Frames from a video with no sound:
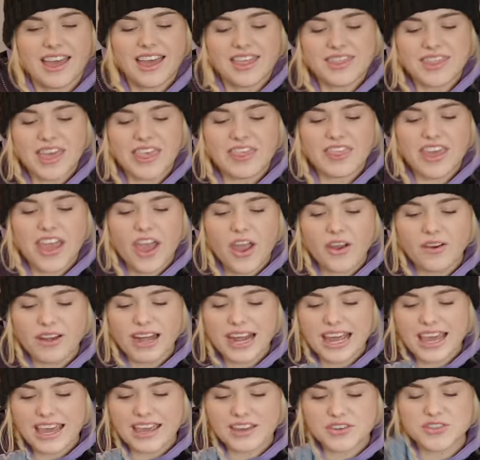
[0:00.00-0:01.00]
And then the
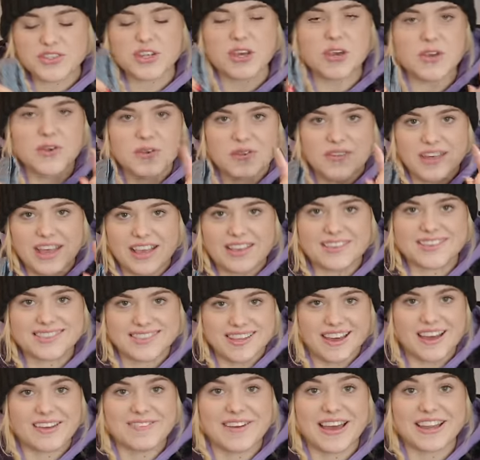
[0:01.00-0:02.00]
only two things
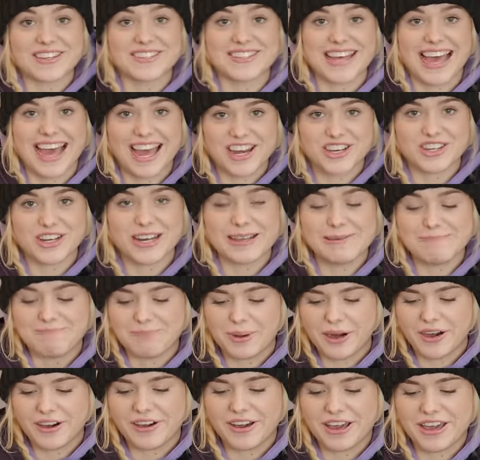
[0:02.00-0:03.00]
that I've had to actually
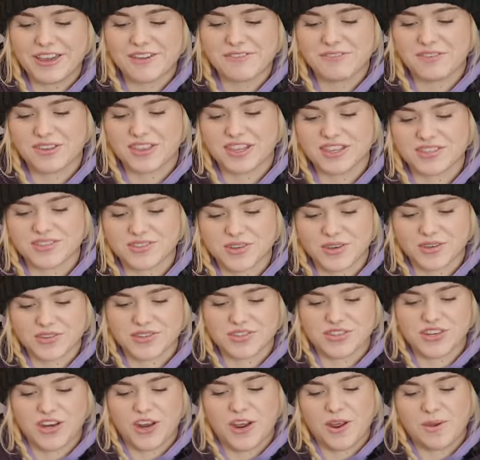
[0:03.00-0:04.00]
buy for this
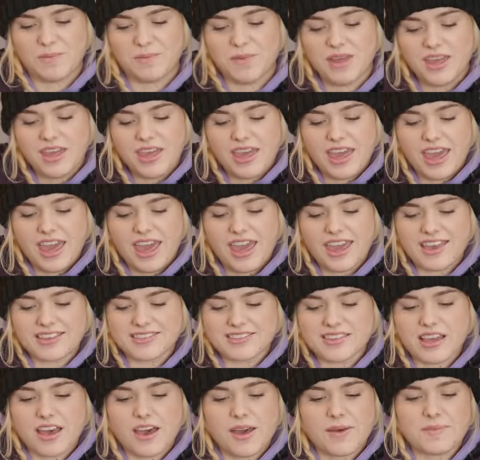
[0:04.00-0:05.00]
costume
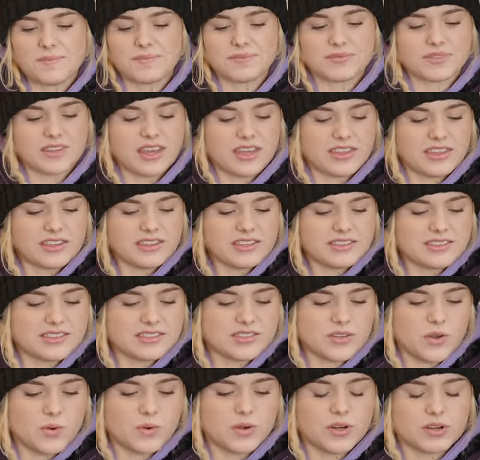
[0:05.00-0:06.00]
is, I think this
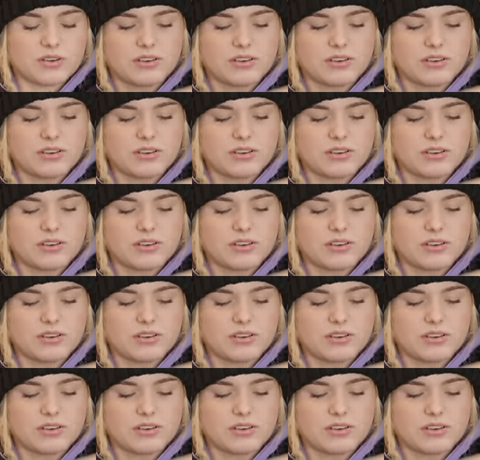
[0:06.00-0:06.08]
is called a